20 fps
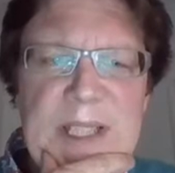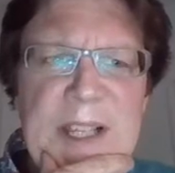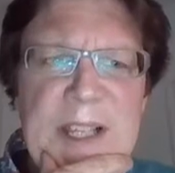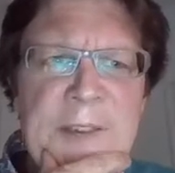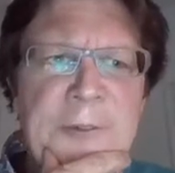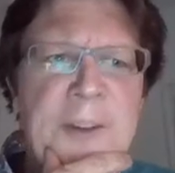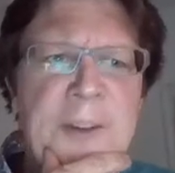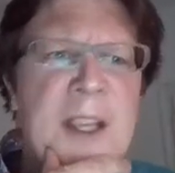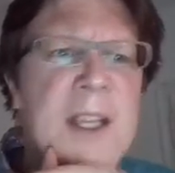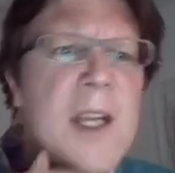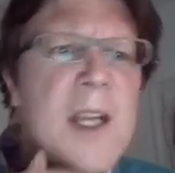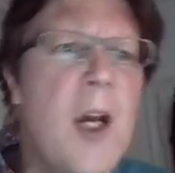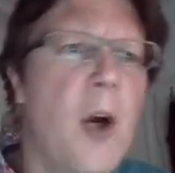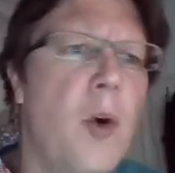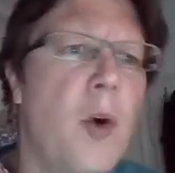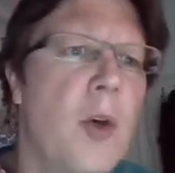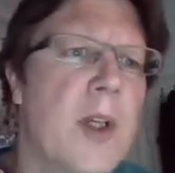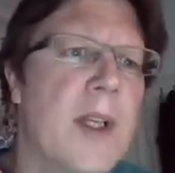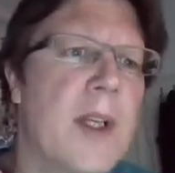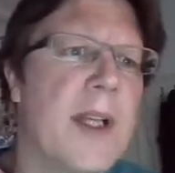
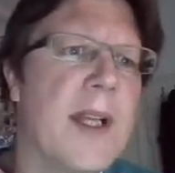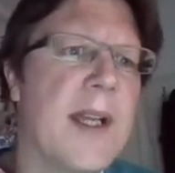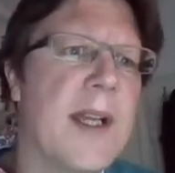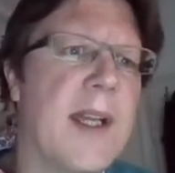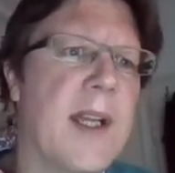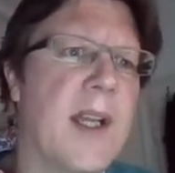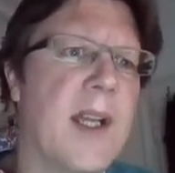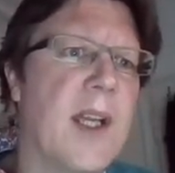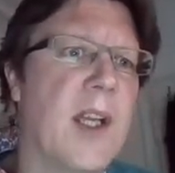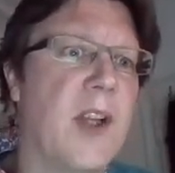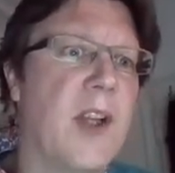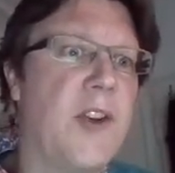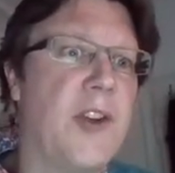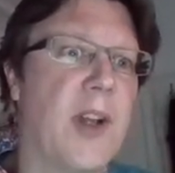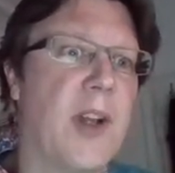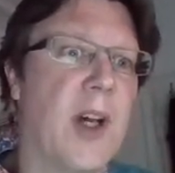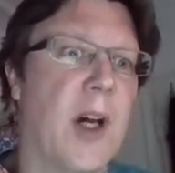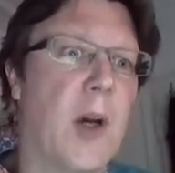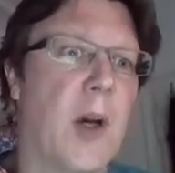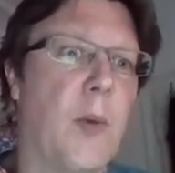video is
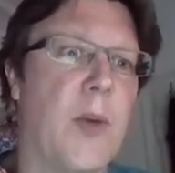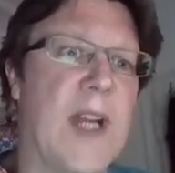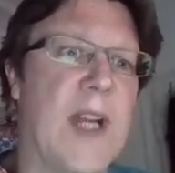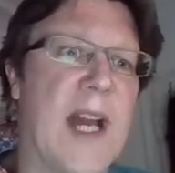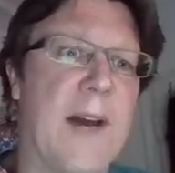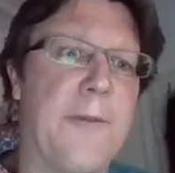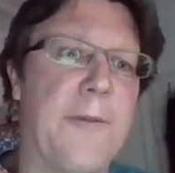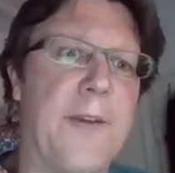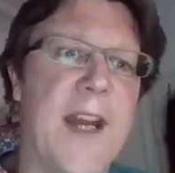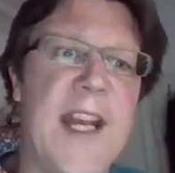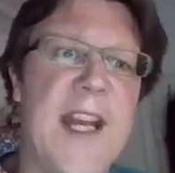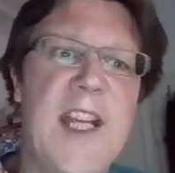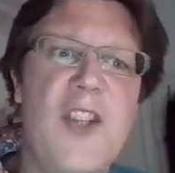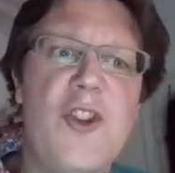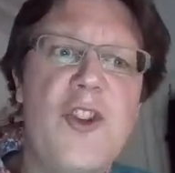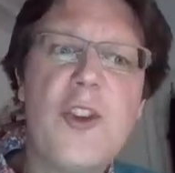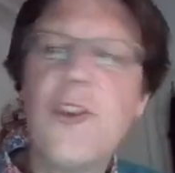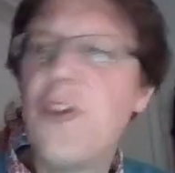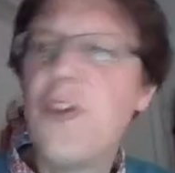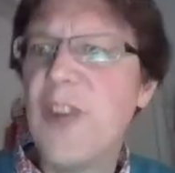we have
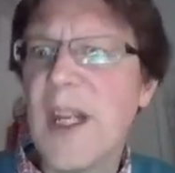agents.